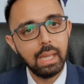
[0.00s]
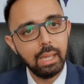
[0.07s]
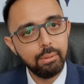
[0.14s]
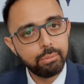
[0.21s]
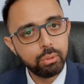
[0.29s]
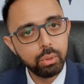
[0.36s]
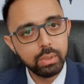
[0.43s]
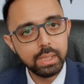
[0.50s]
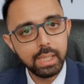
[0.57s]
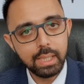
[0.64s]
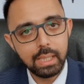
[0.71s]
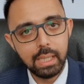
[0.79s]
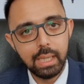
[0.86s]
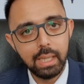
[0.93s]
If you
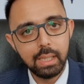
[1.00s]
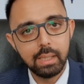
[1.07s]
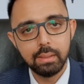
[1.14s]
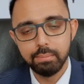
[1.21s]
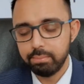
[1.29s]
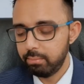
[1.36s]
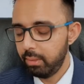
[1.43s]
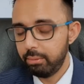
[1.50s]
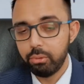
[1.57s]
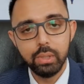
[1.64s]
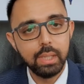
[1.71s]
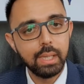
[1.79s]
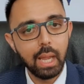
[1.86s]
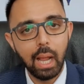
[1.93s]
need legal, if you
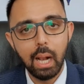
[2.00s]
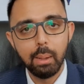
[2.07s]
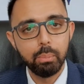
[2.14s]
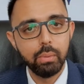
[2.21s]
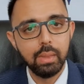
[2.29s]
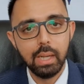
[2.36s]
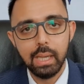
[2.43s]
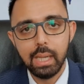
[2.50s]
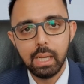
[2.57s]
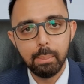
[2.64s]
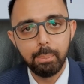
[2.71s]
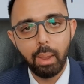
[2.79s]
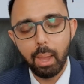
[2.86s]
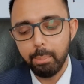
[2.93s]
need help with the
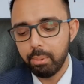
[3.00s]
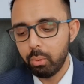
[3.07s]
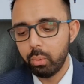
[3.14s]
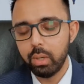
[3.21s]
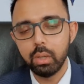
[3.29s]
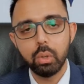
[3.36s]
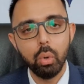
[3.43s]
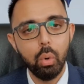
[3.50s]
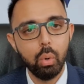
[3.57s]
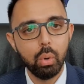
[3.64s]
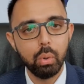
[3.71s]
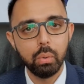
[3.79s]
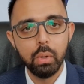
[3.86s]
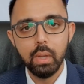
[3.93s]
legal paperwork
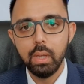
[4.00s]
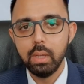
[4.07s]
or